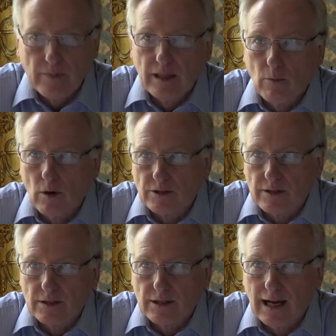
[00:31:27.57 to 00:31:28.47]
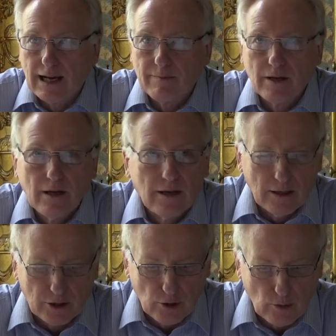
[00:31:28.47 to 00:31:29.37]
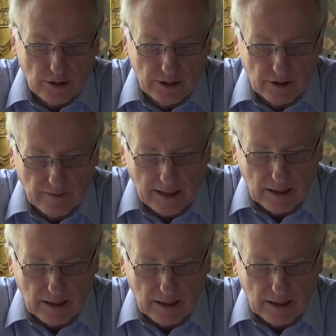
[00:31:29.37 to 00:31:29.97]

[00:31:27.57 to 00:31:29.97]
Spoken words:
There was at the time a shortage of